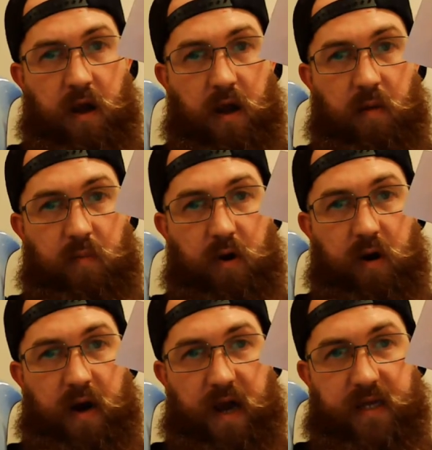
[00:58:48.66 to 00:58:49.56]

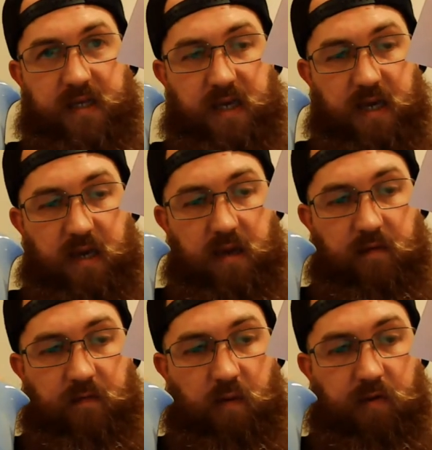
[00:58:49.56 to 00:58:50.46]
Number
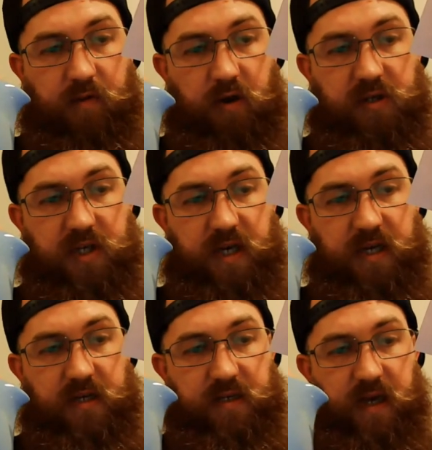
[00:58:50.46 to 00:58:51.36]
19 for
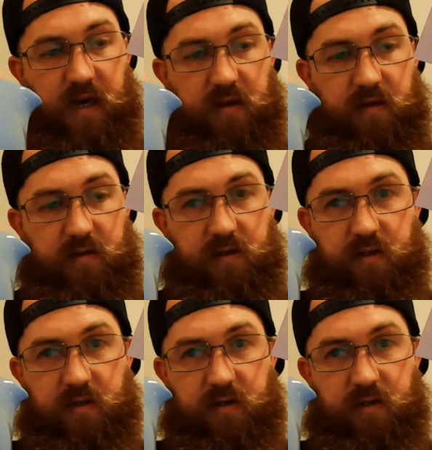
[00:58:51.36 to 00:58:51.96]
$13. Man.